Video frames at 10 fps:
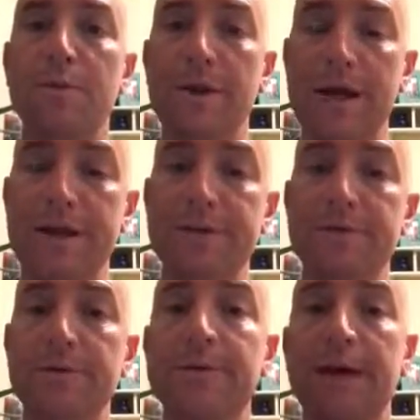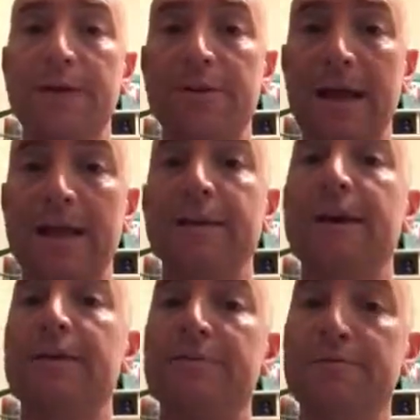what I do is I look at it and
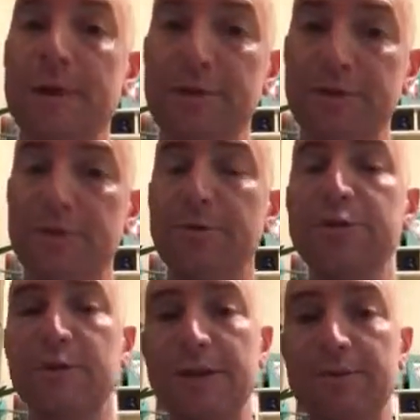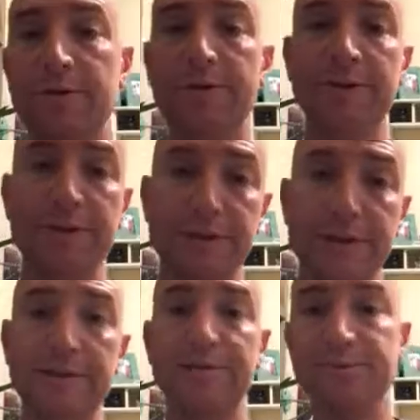kind of make sure we're tweaked for
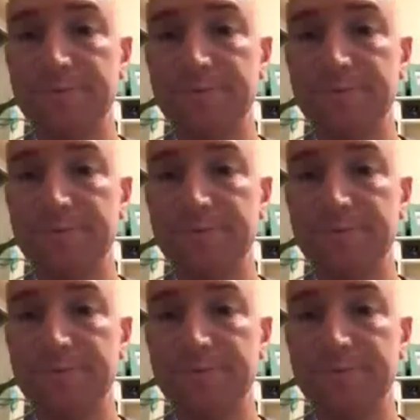efficiencies,